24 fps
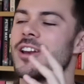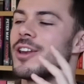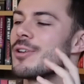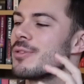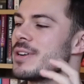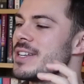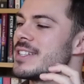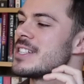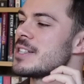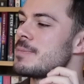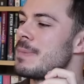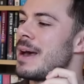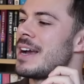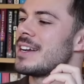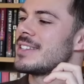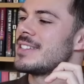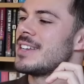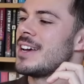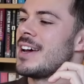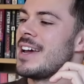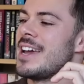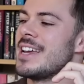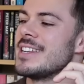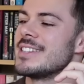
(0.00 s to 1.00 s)
Clarice
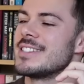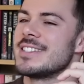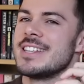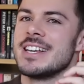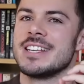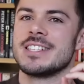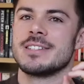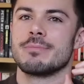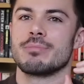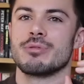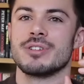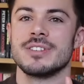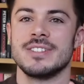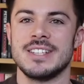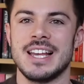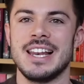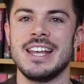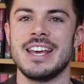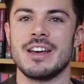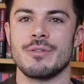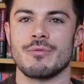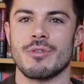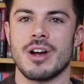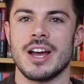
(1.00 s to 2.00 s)
Lispector is this
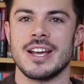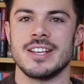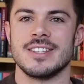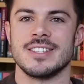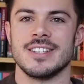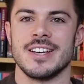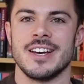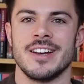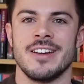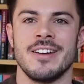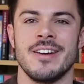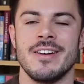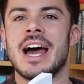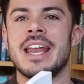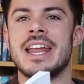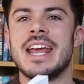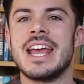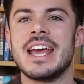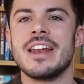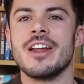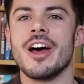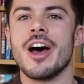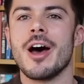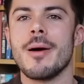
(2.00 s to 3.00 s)
Brazilian writer, and
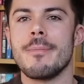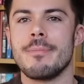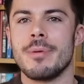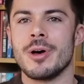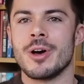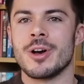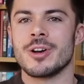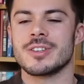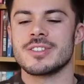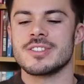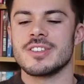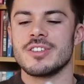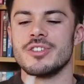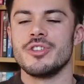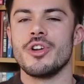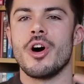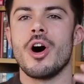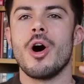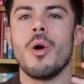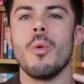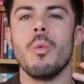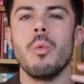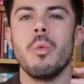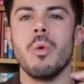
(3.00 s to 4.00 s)
in her books, not
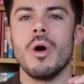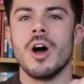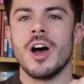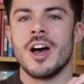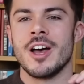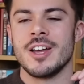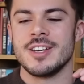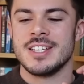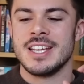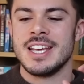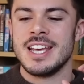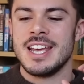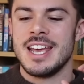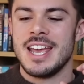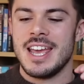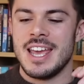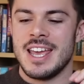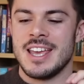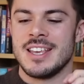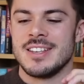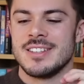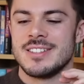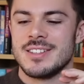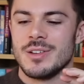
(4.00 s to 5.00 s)
a word
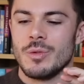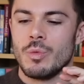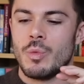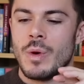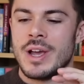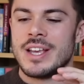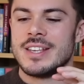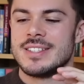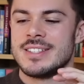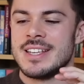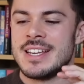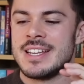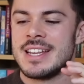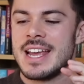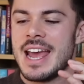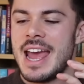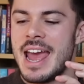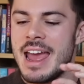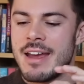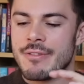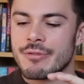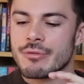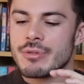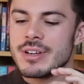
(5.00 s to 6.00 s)
is wasted.
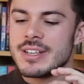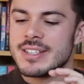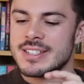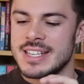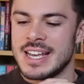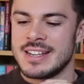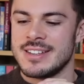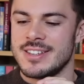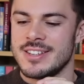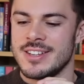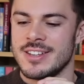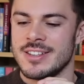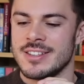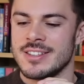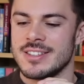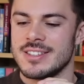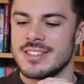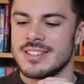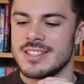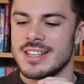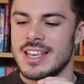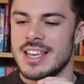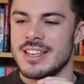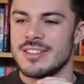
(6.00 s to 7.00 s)
Every
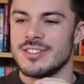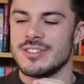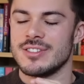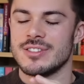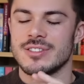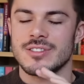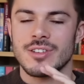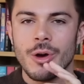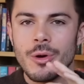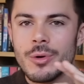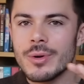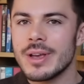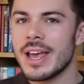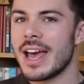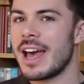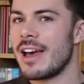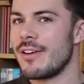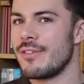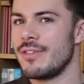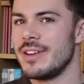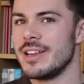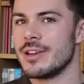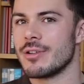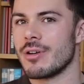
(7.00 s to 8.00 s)
sentence is so
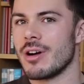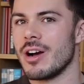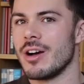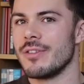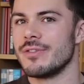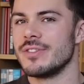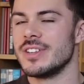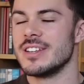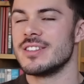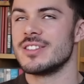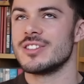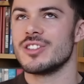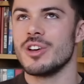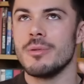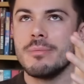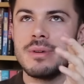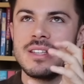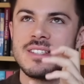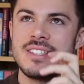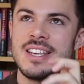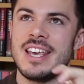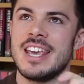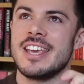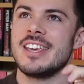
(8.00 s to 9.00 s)
carefully crafted, so
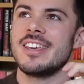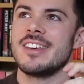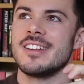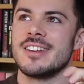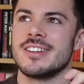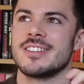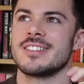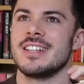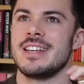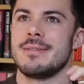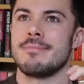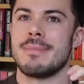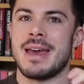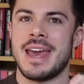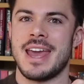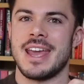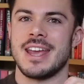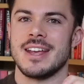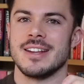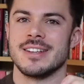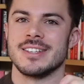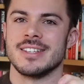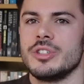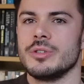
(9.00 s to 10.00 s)
meticulously
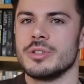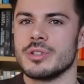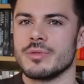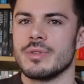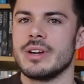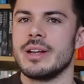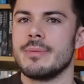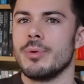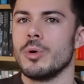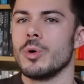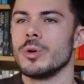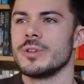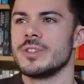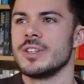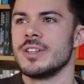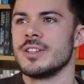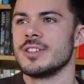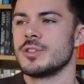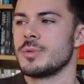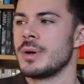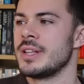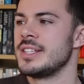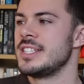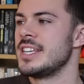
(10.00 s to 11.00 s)
made. She was a really
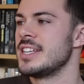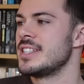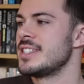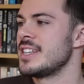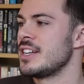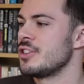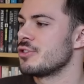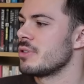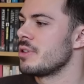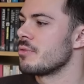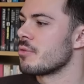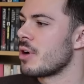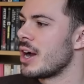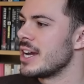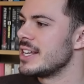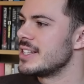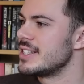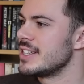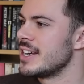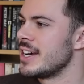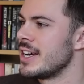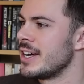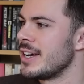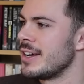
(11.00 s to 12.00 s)
important 20th century
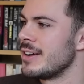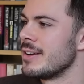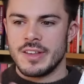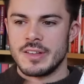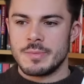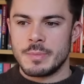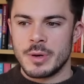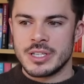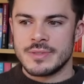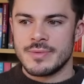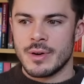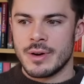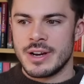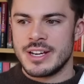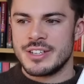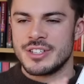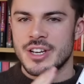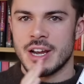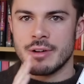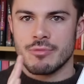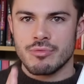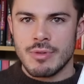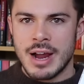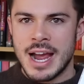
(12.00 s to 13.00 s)
writer. This book is very
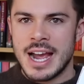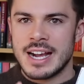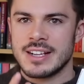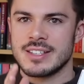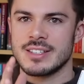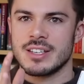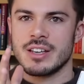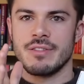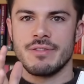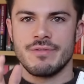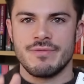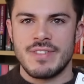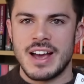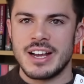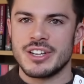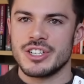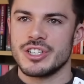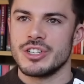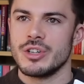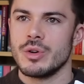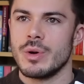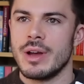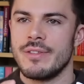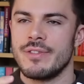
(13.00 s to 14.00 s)
direct, confessional.